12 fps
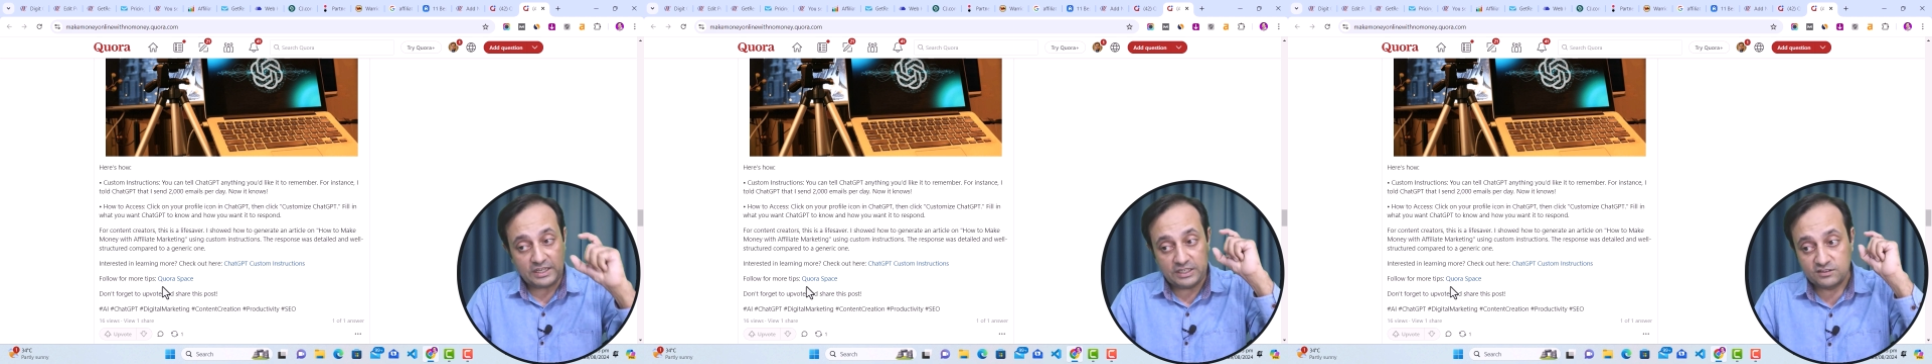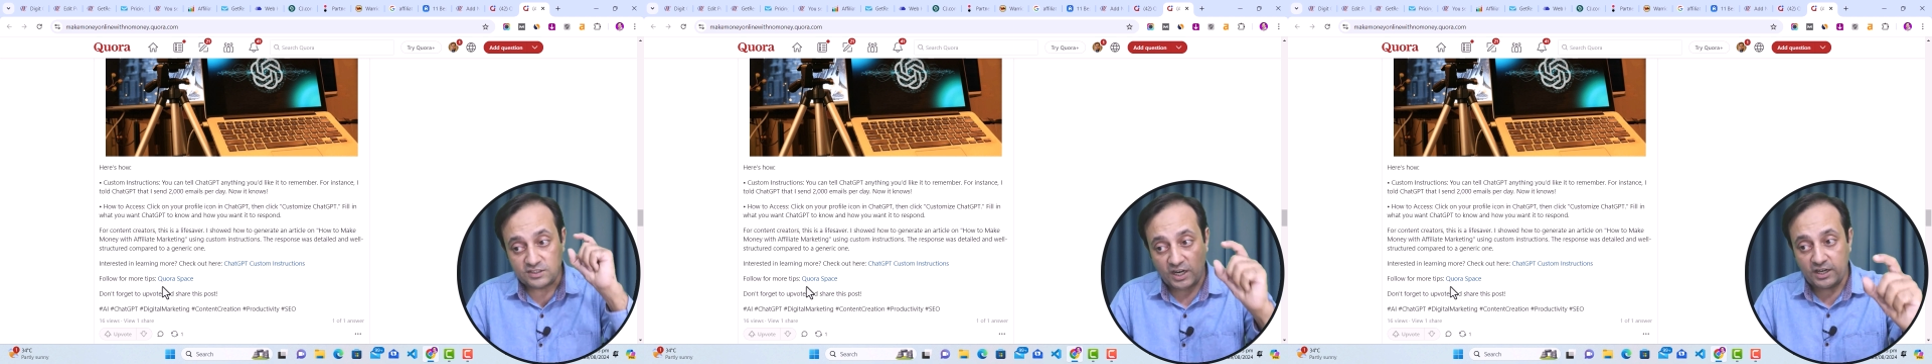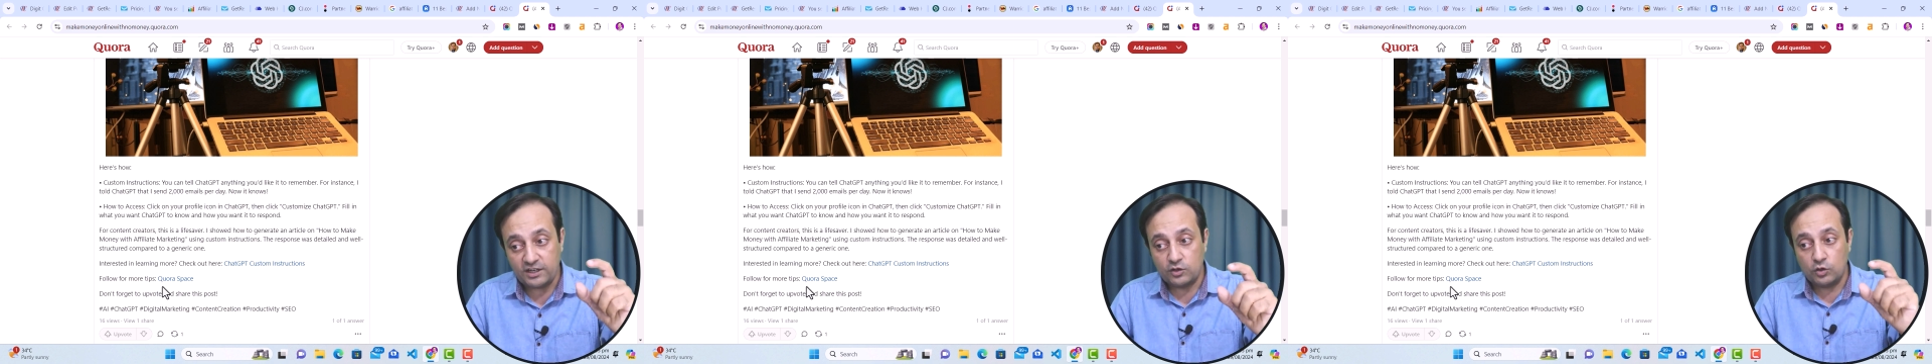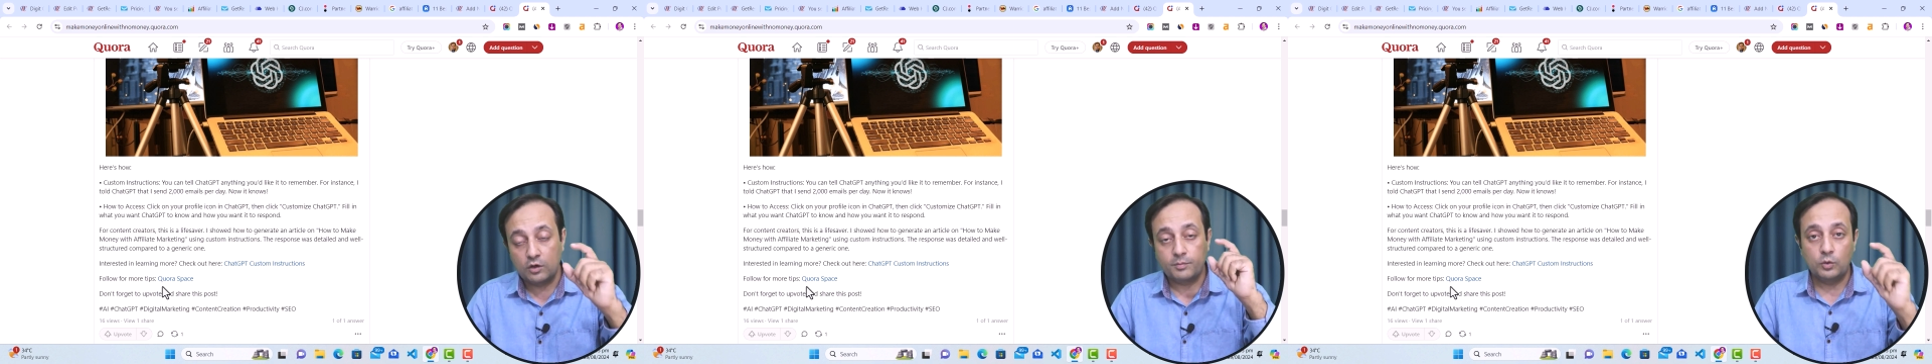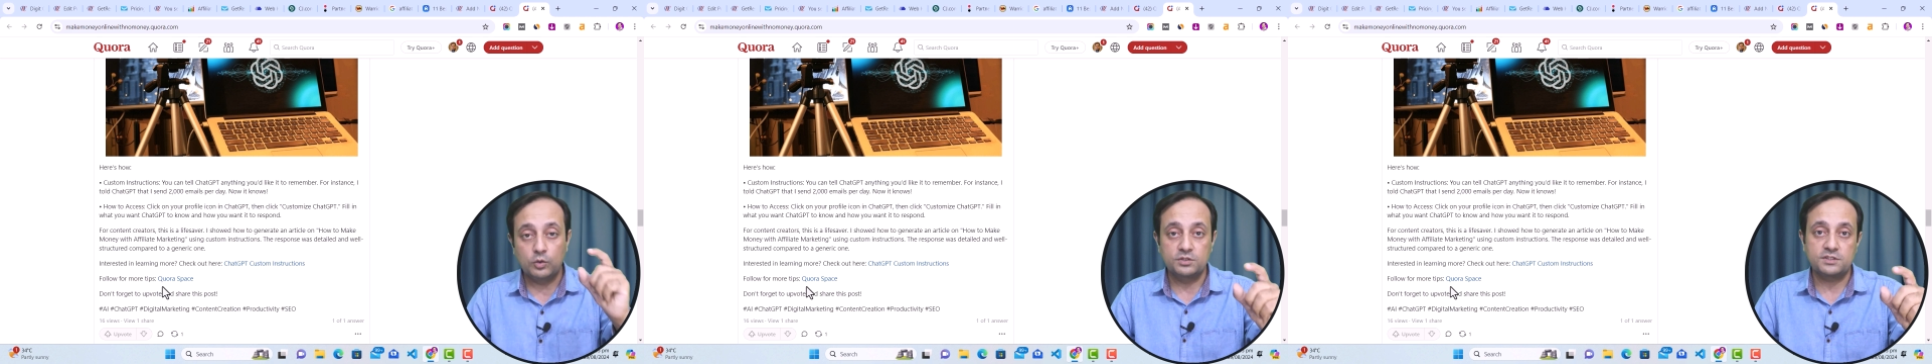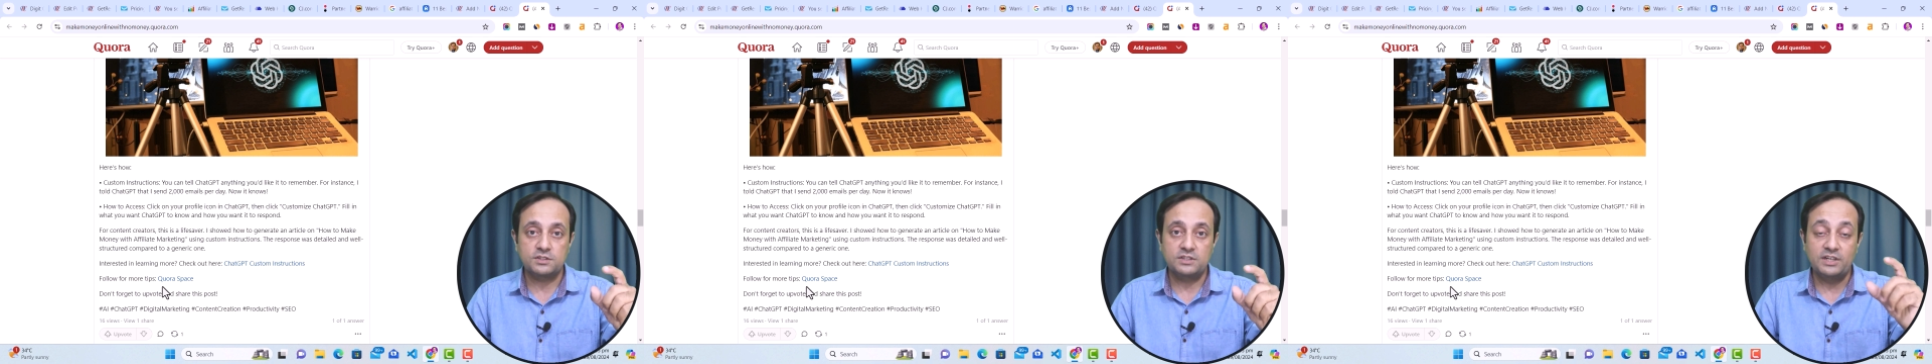inside your
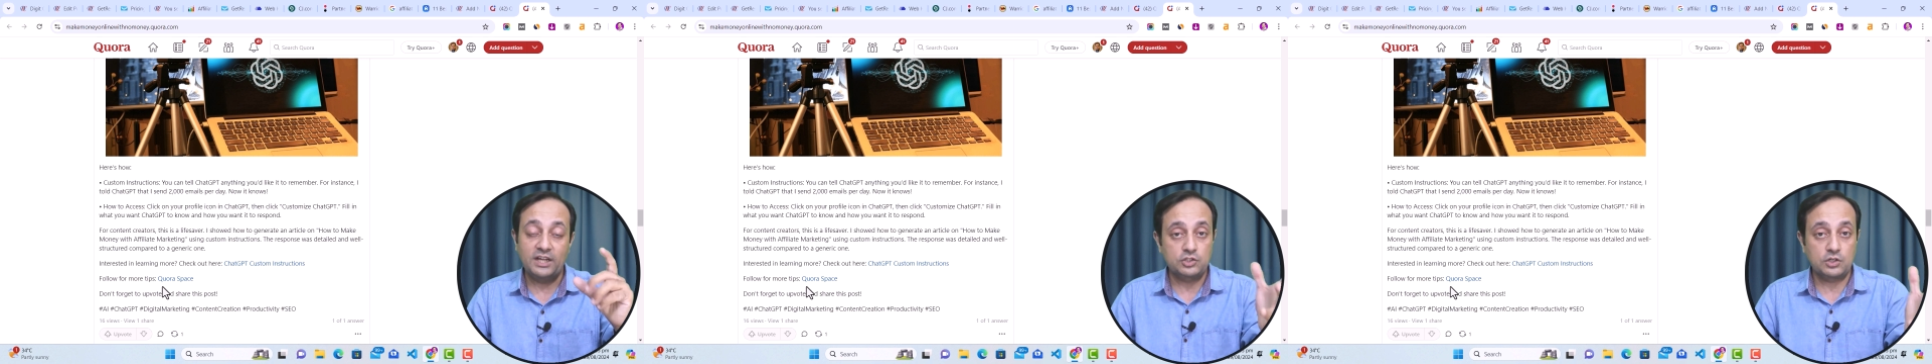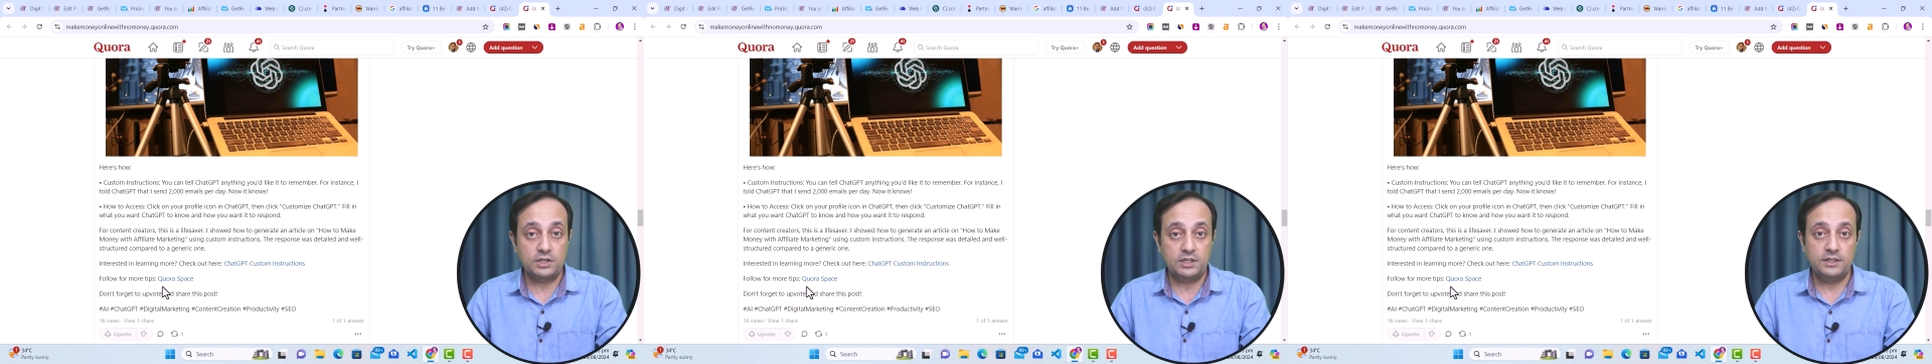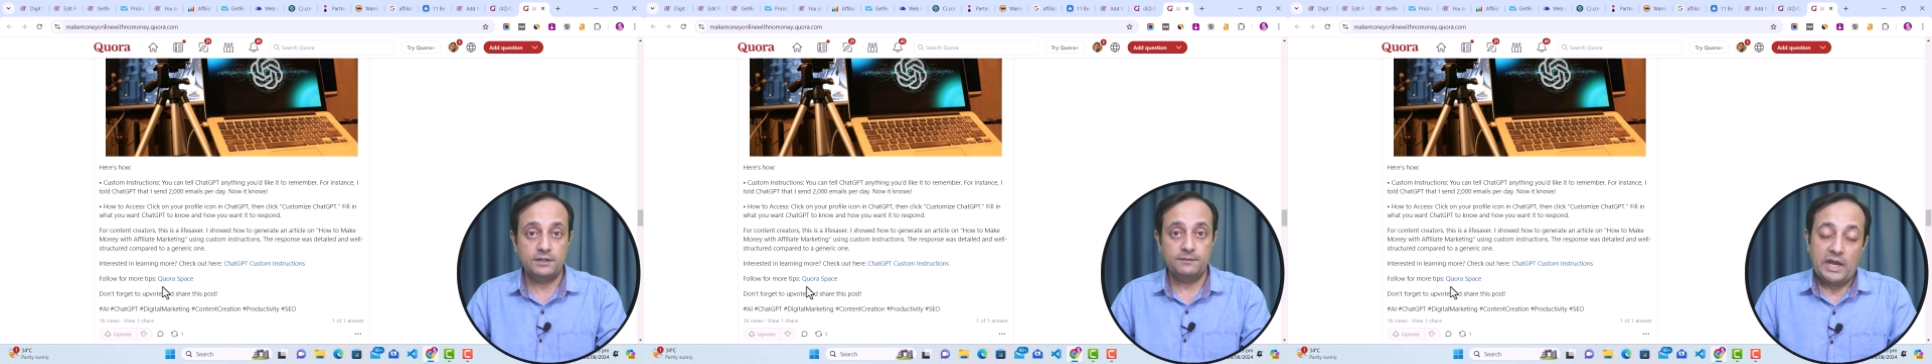post naturally,